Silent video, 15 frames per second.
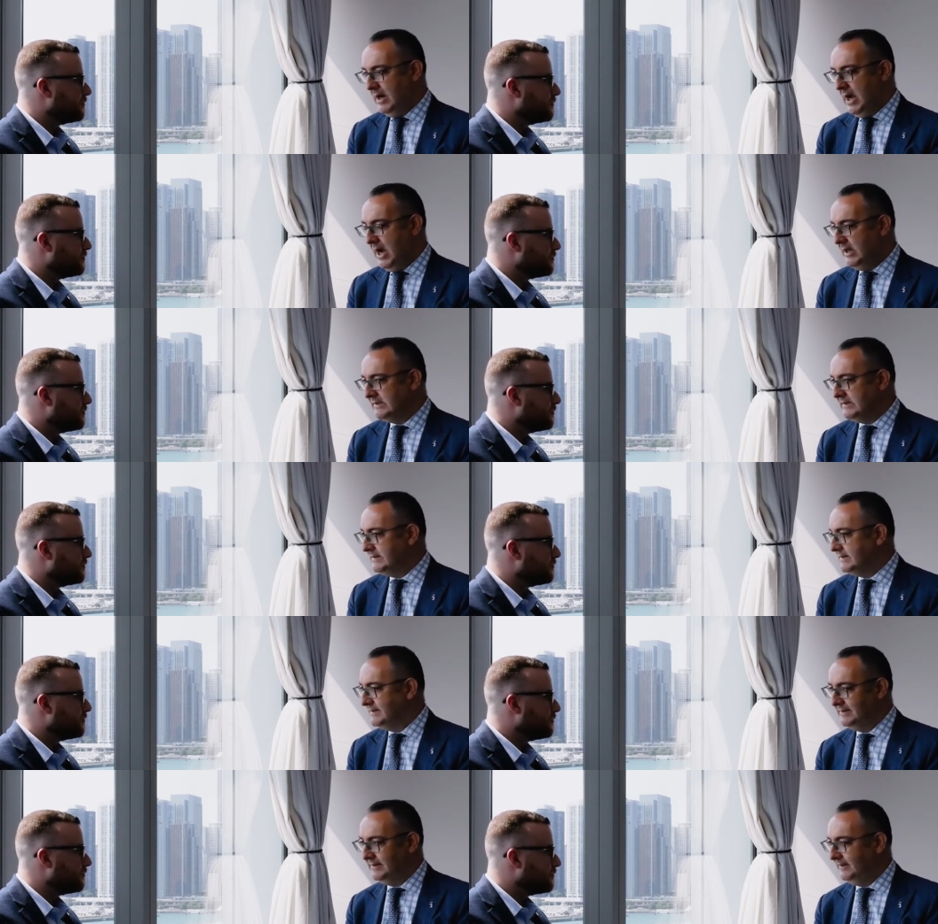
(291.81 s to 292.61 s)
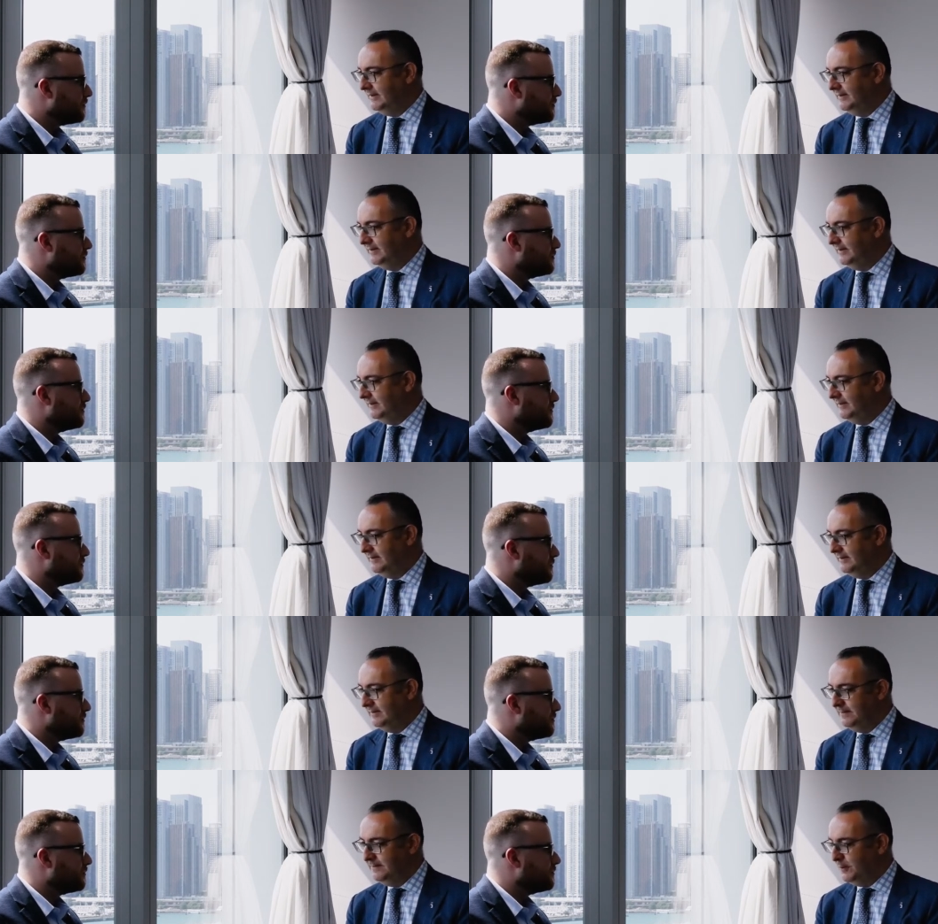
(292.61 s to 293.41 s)
Speaker 1: art
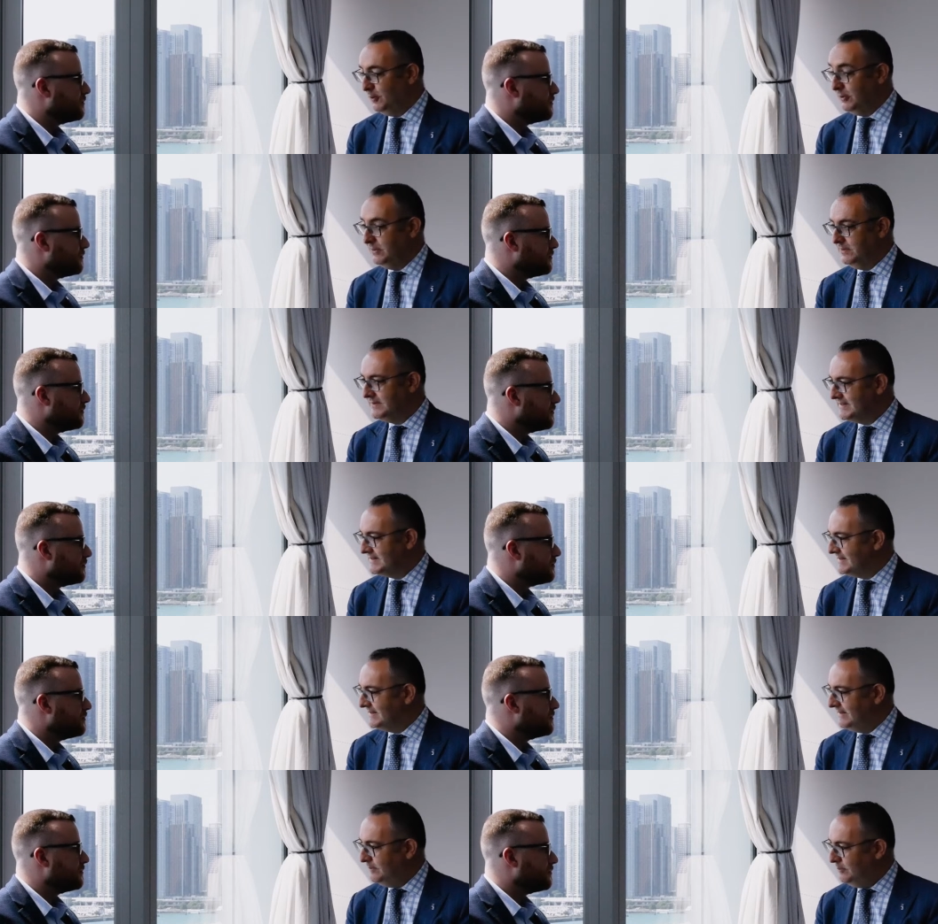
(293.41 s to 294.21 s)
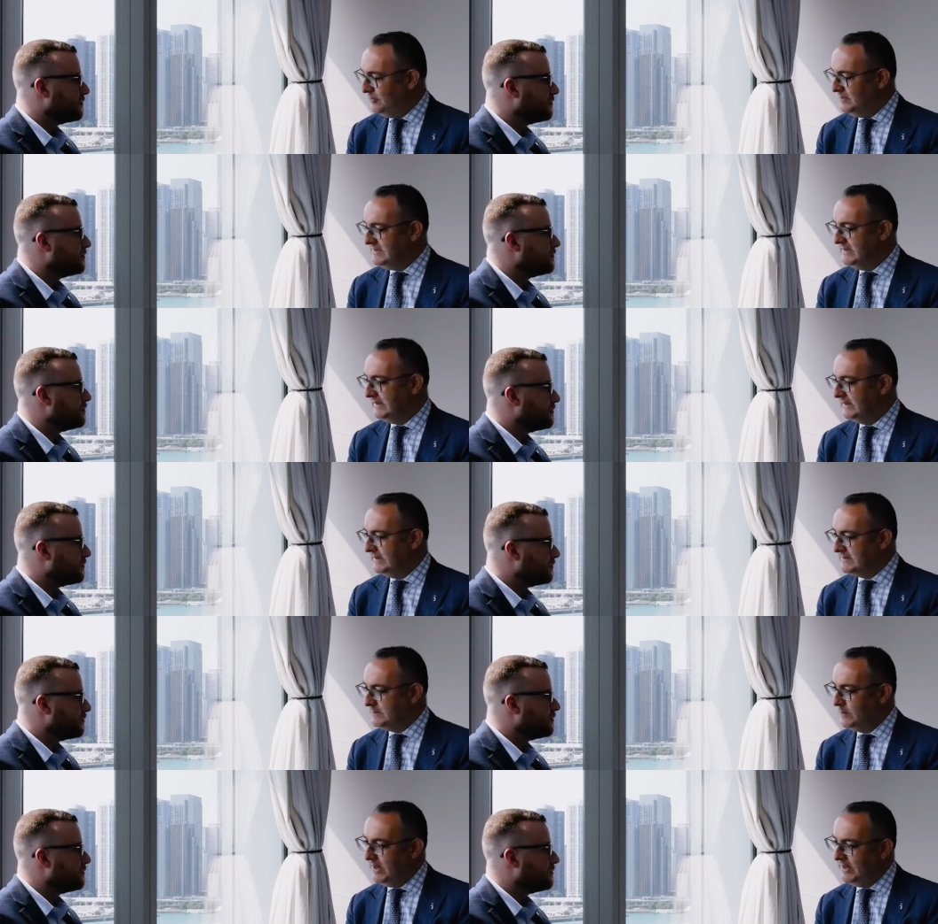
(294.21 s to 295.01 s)
uh, focused and music
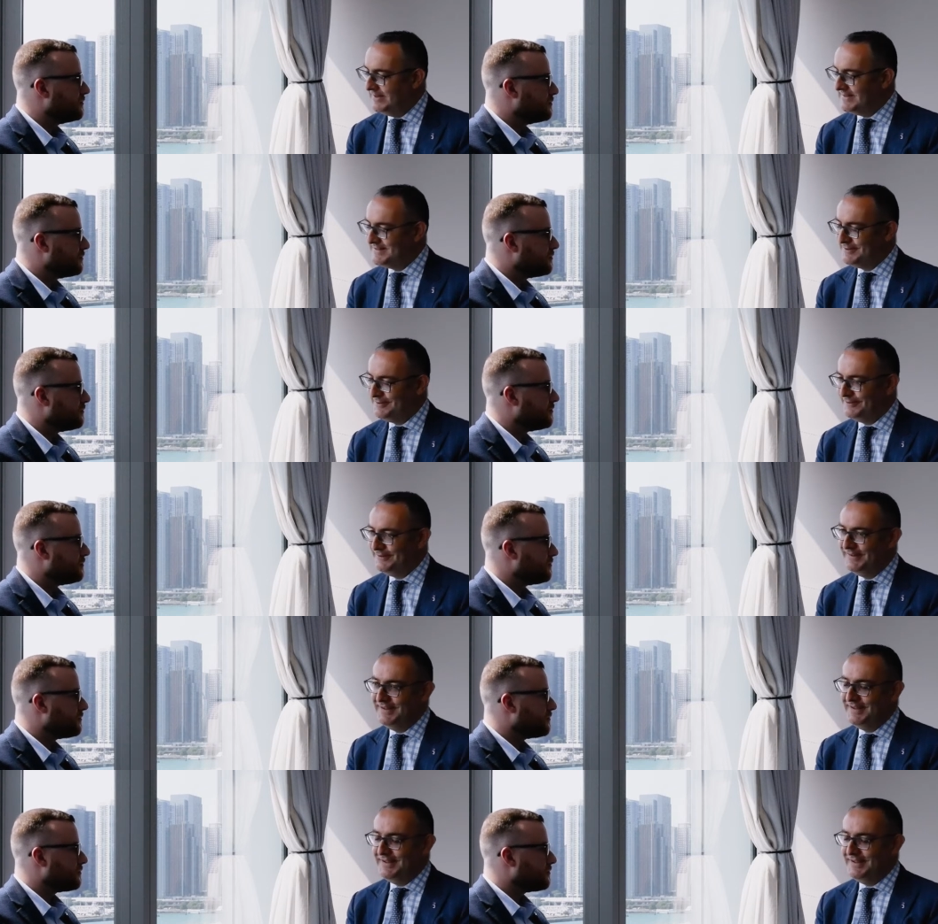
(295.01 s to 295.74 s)
as well. So